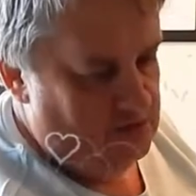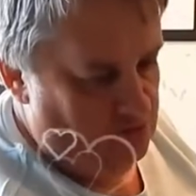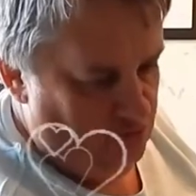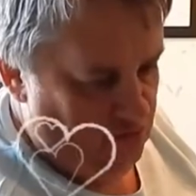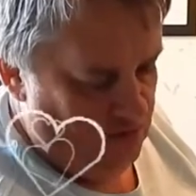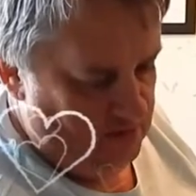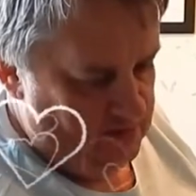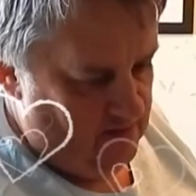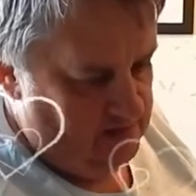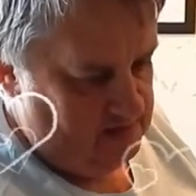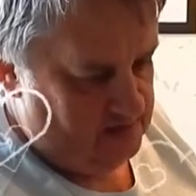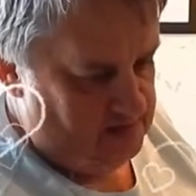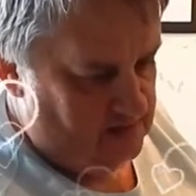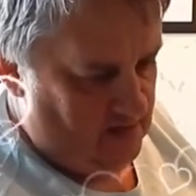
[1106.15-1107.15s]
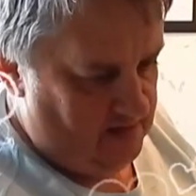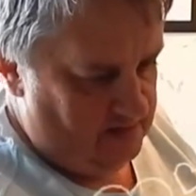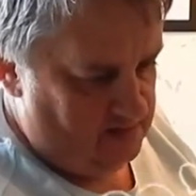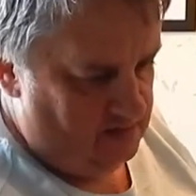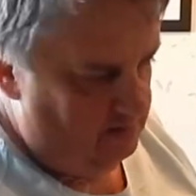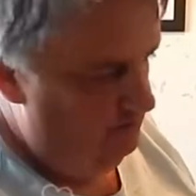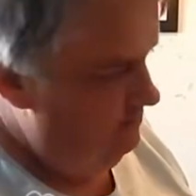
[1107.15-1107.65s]
School holidays have
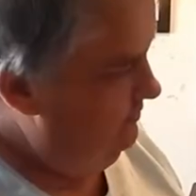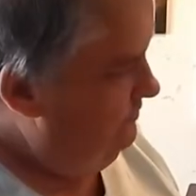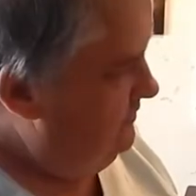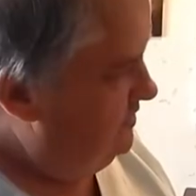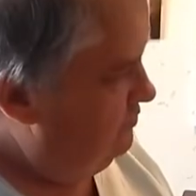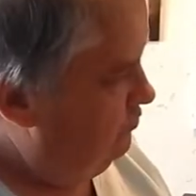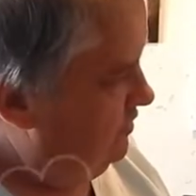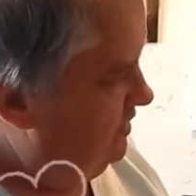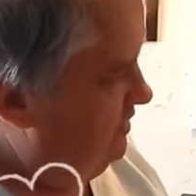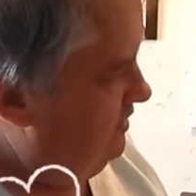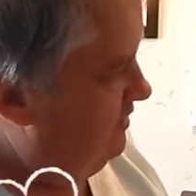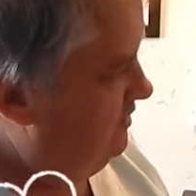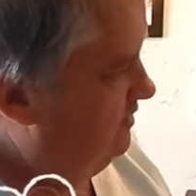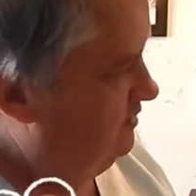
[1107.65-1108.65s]
started this week.